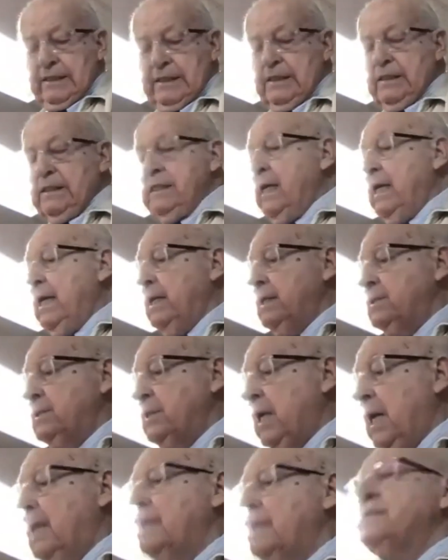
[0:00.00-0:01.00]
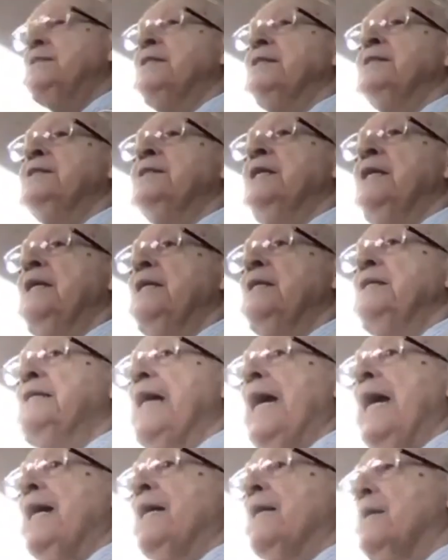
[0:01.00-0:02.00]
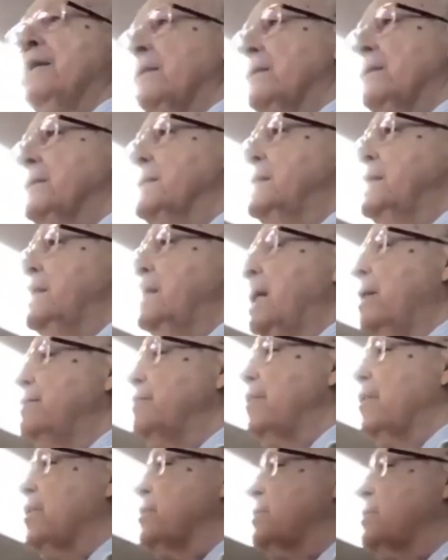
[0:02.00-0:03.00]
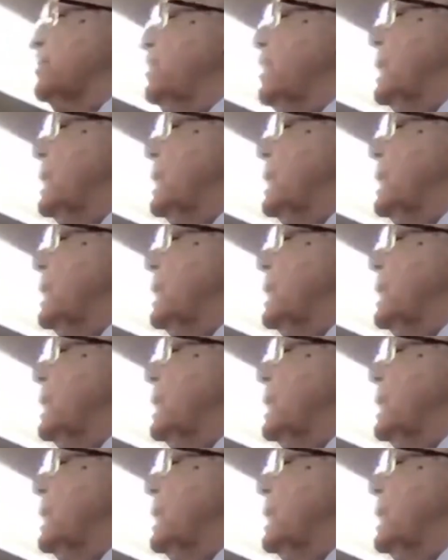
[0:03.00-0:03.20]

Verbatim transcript: is Hudson Taylor. Have you heard of